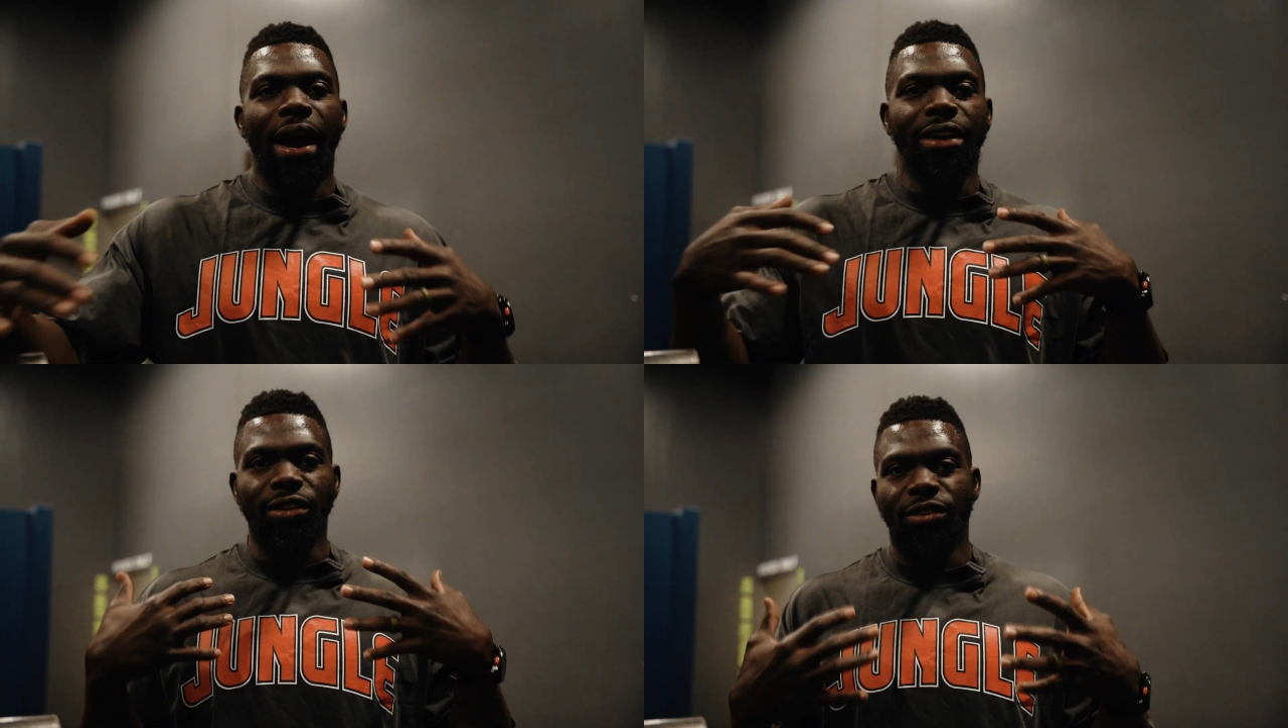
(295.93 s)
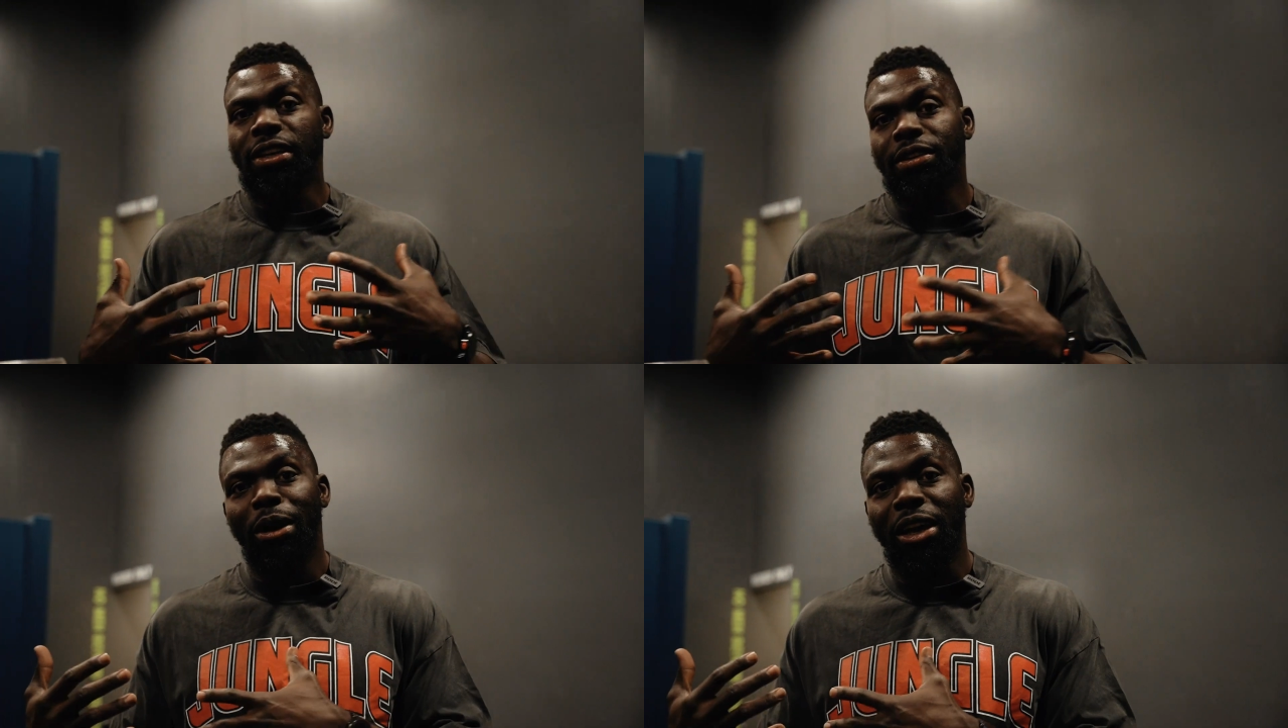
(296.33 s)
I
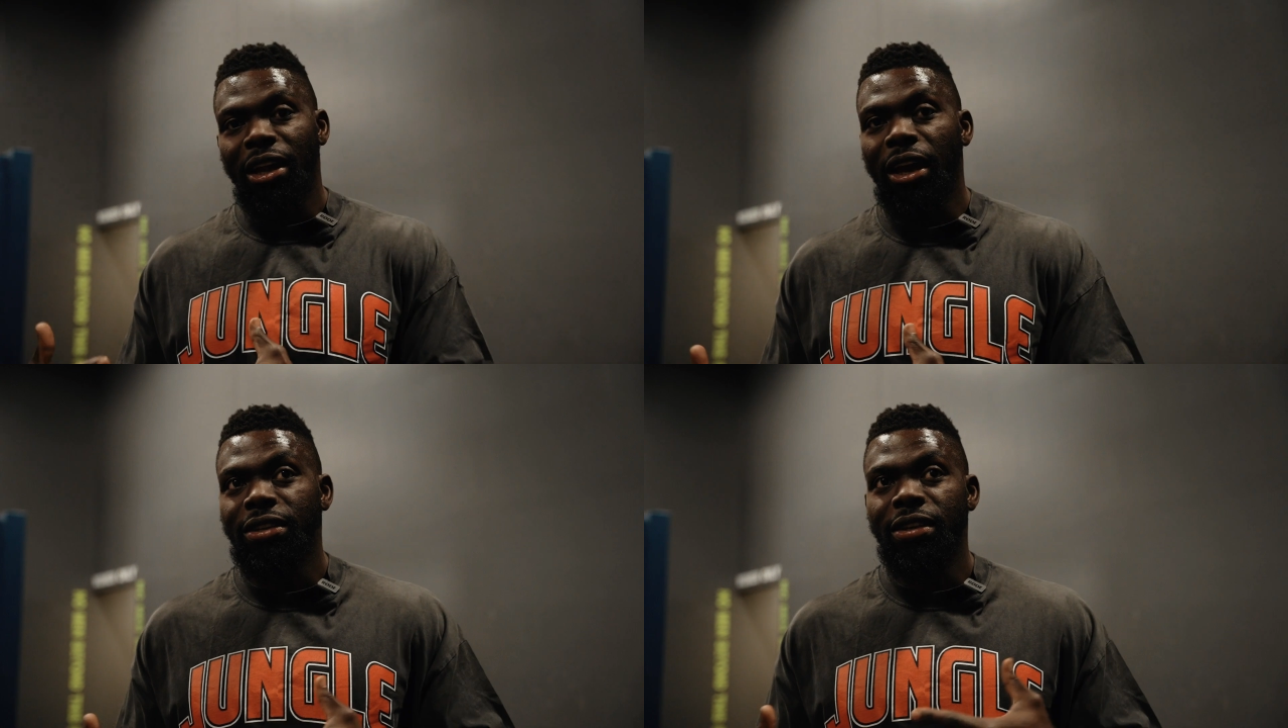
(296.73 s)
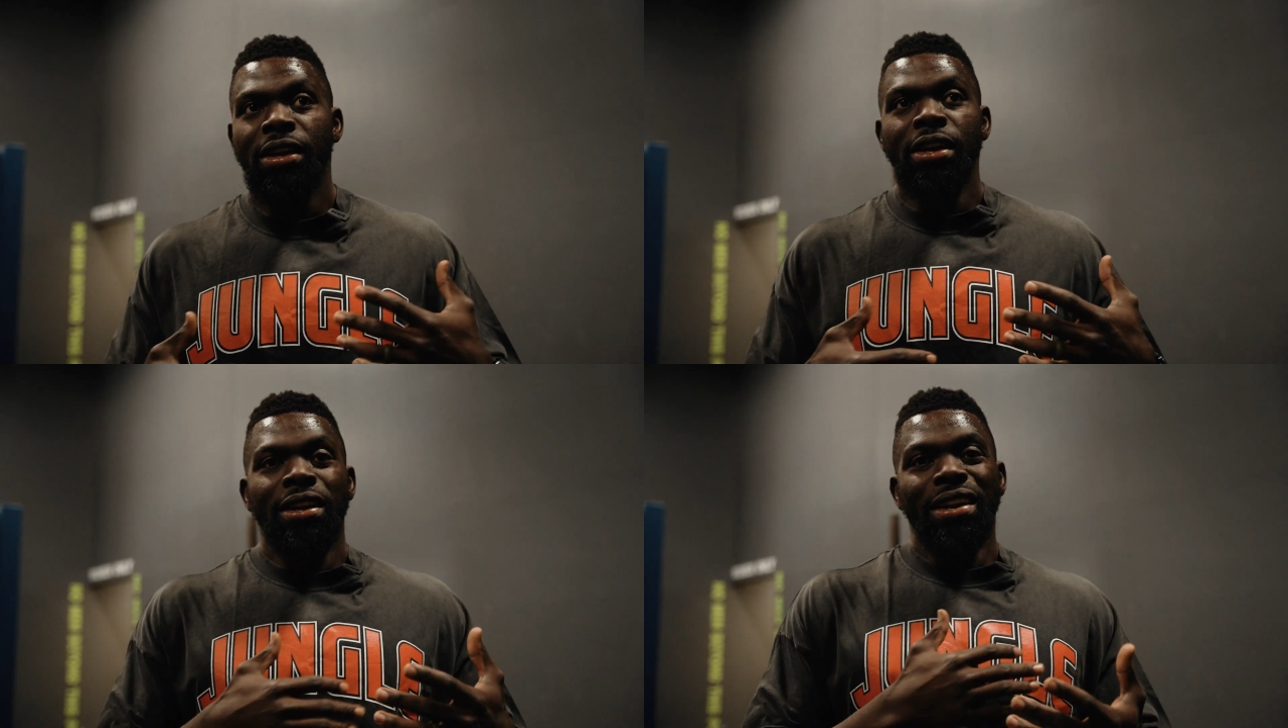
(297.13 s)
suggest my clients
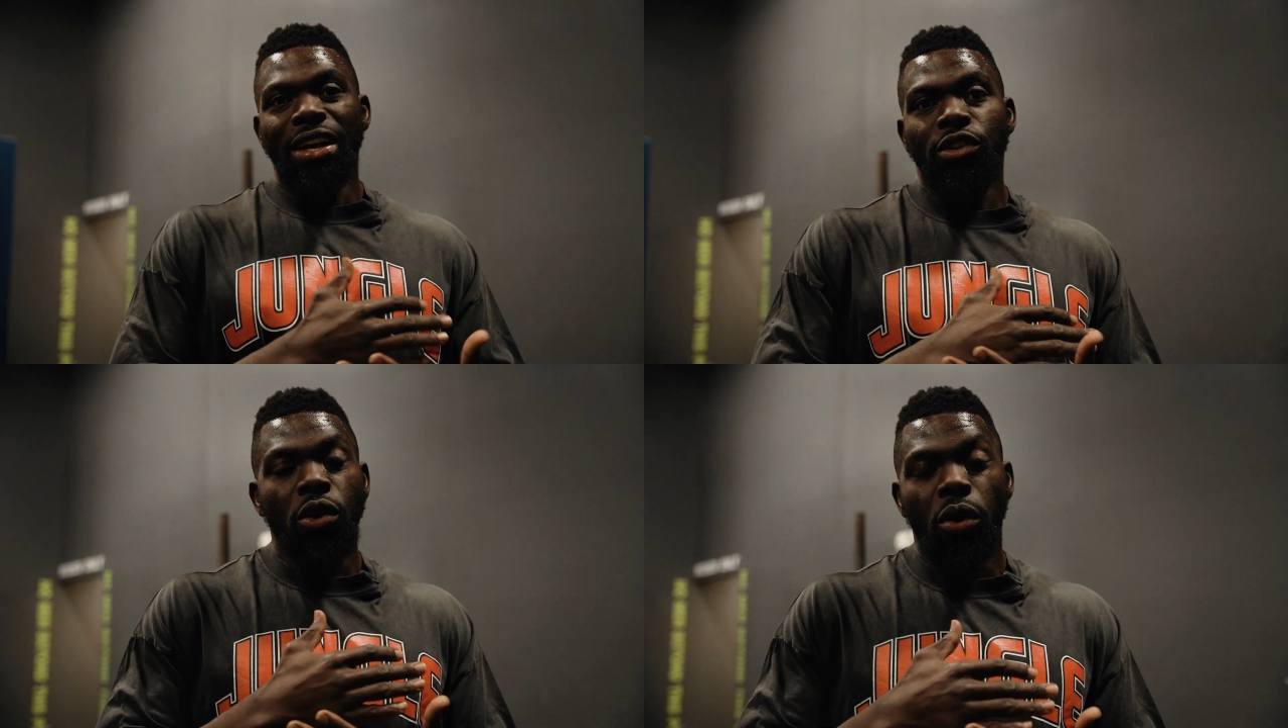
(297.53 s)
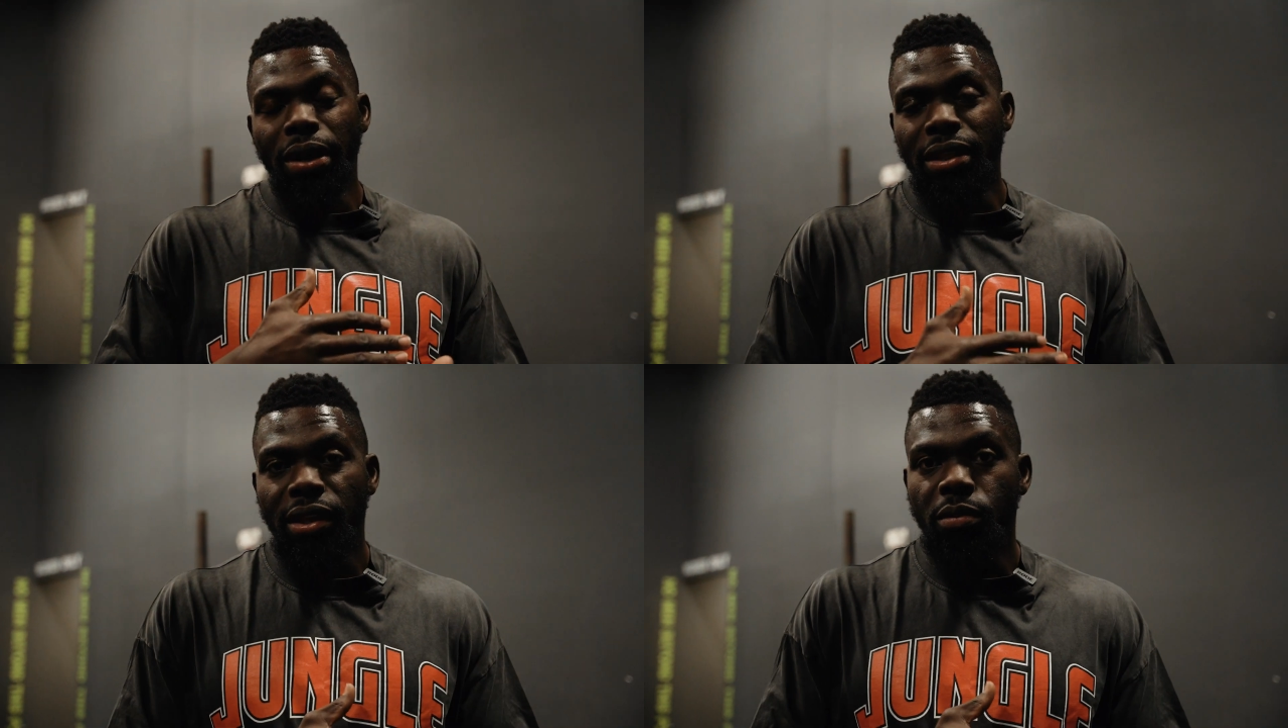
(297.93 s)
not to
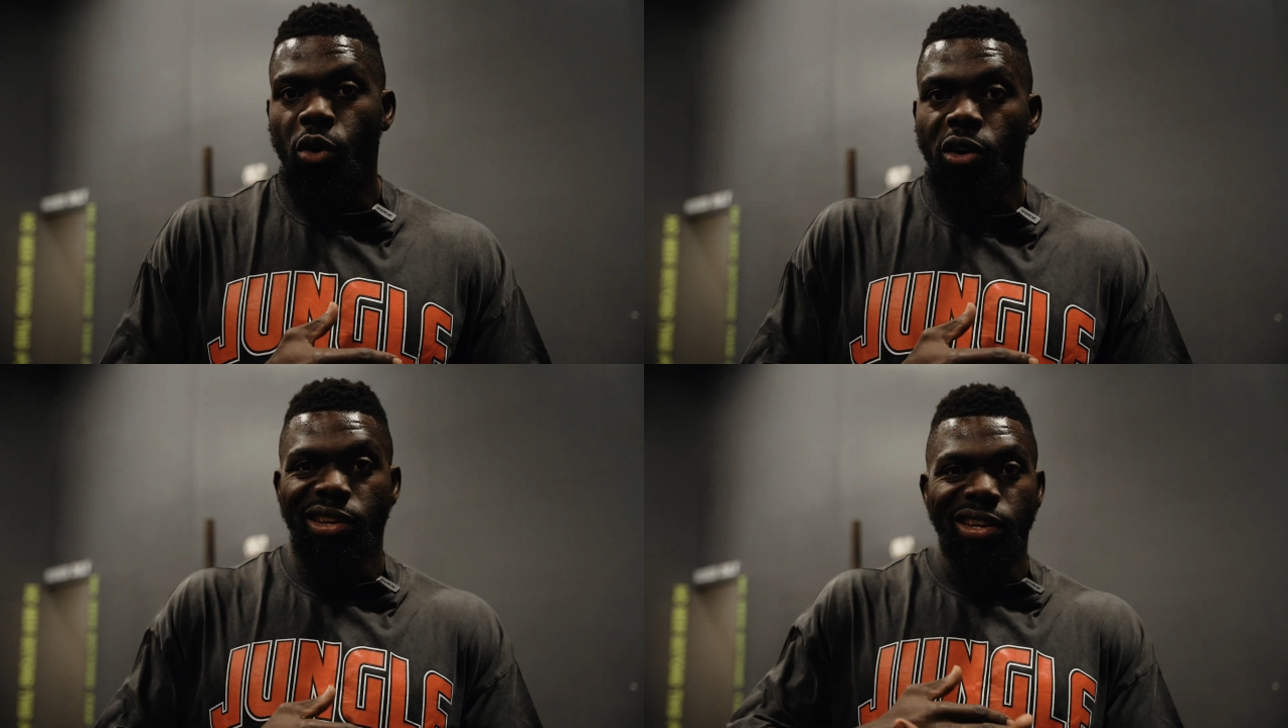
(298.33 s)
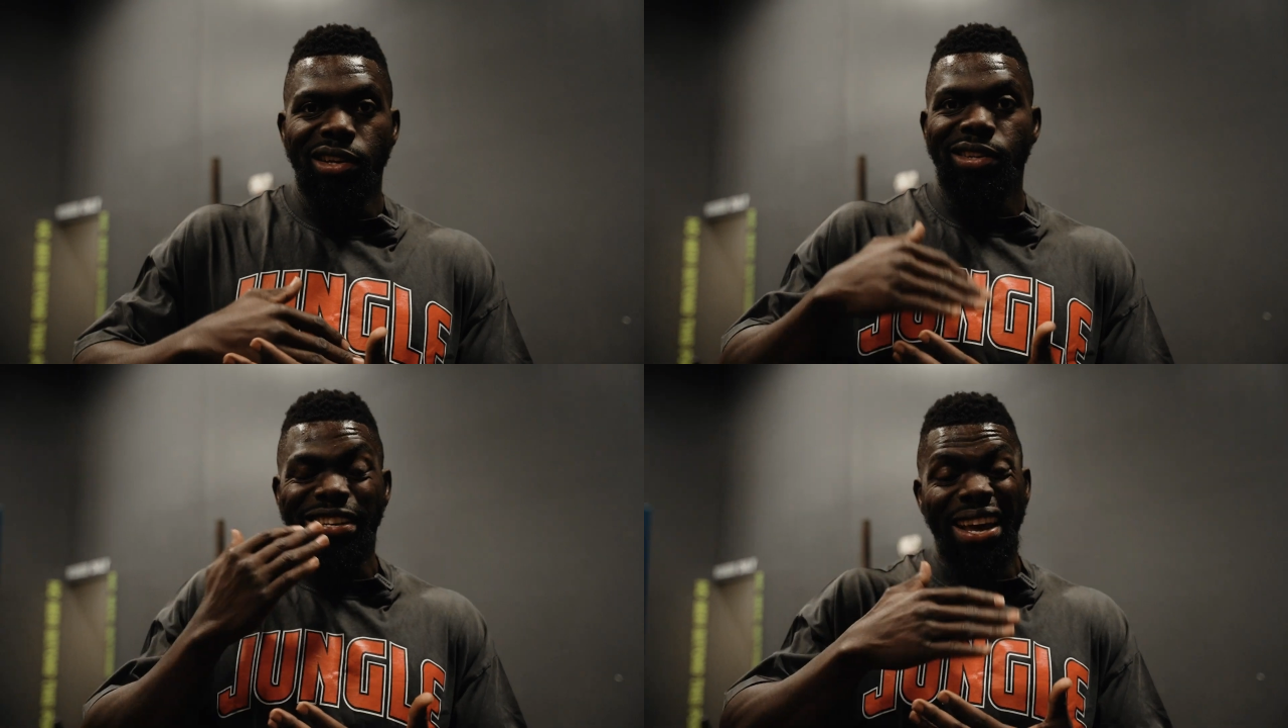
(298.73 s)
go anything more
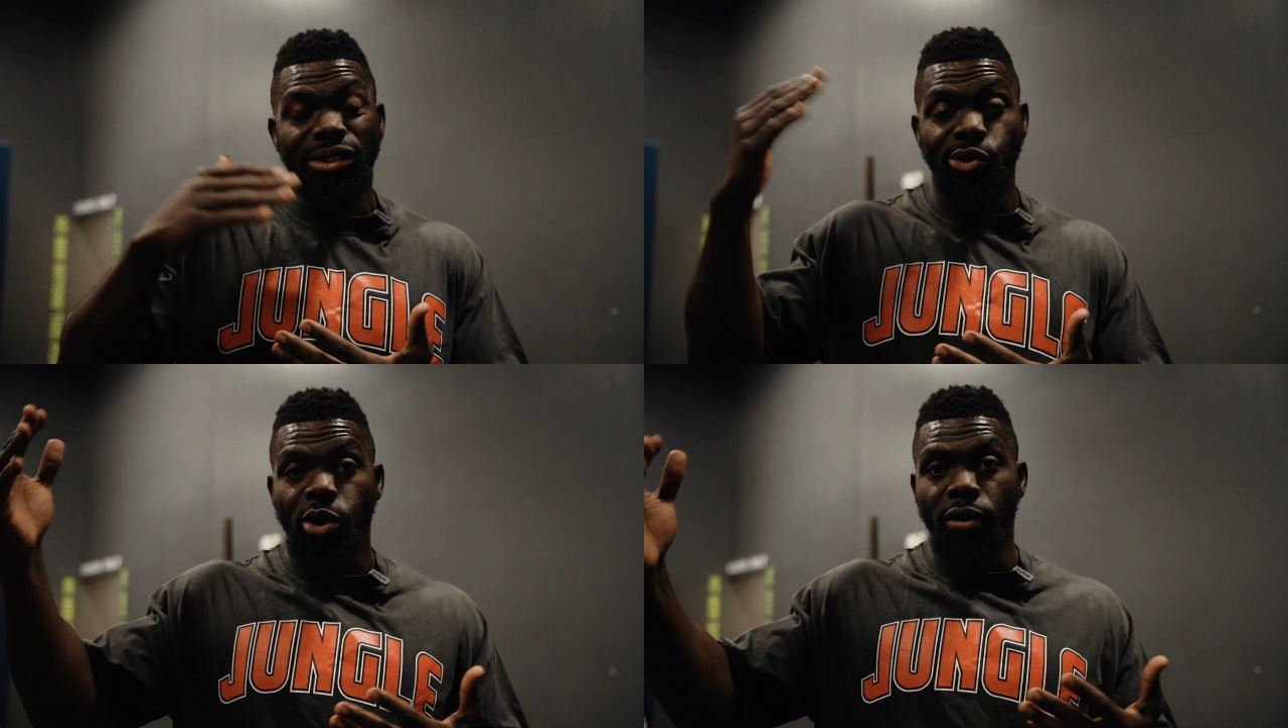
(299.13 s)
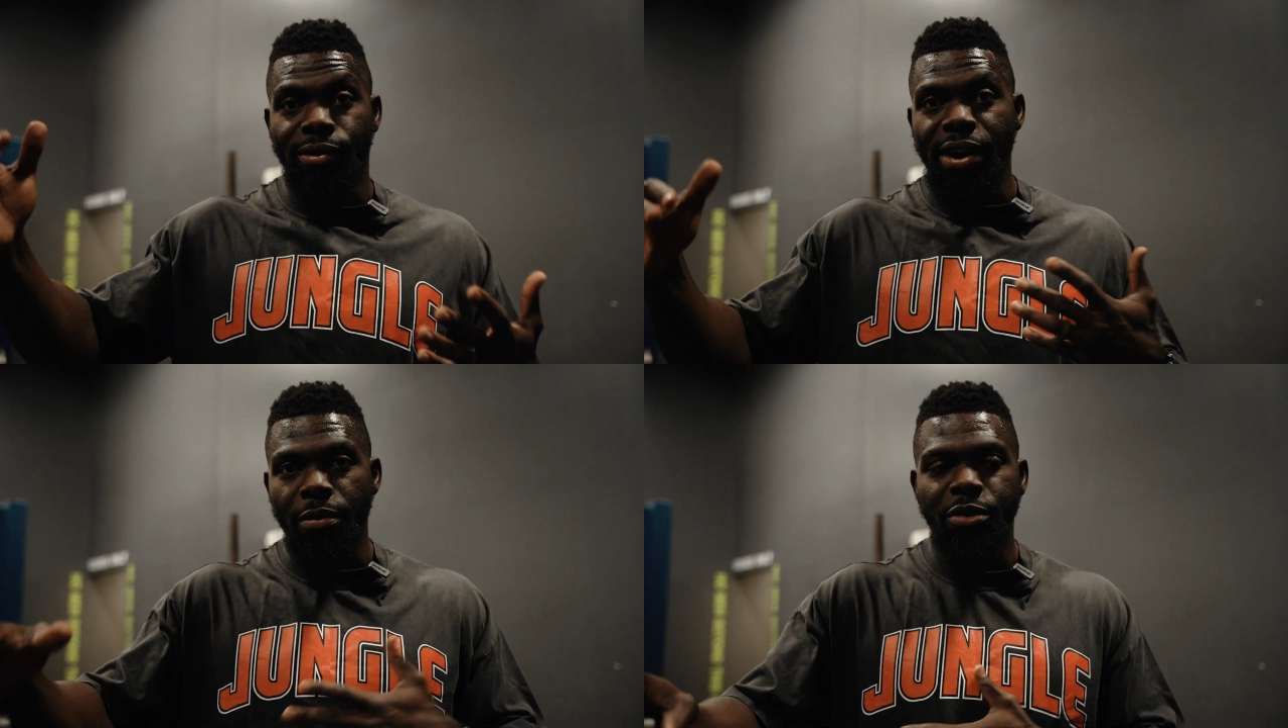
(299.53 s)
than 10 to
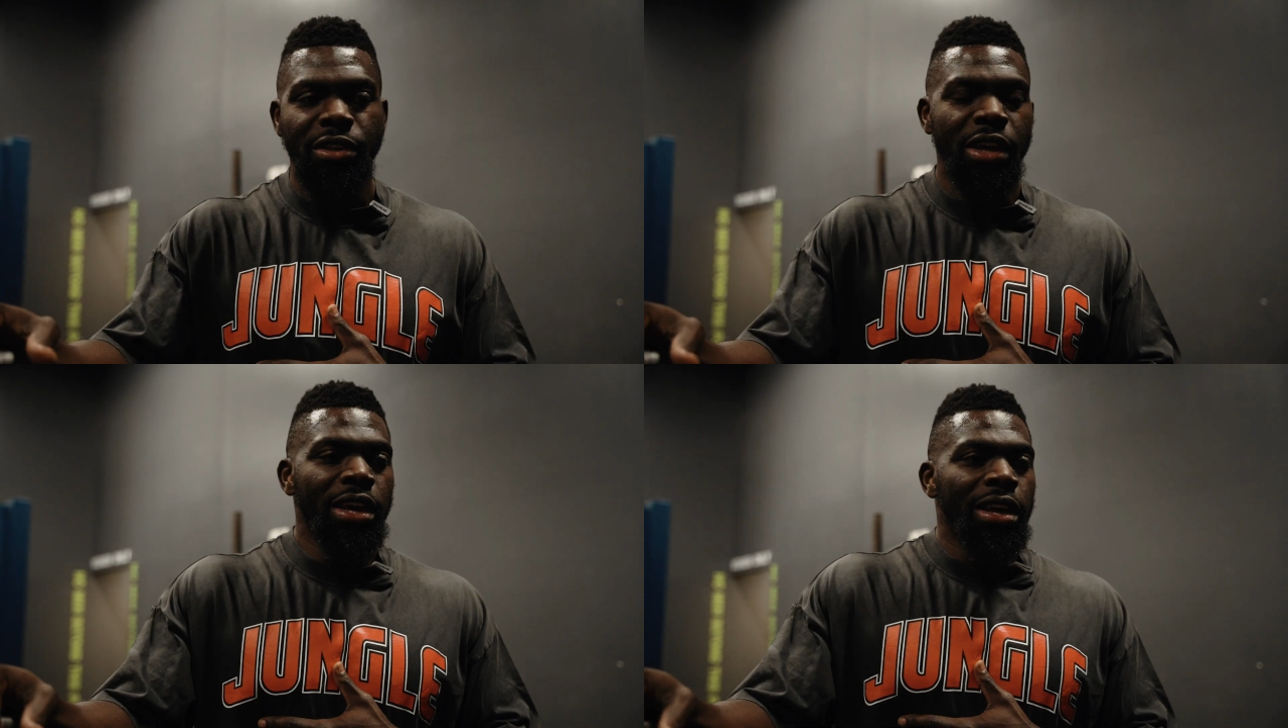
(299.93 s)
12 reps.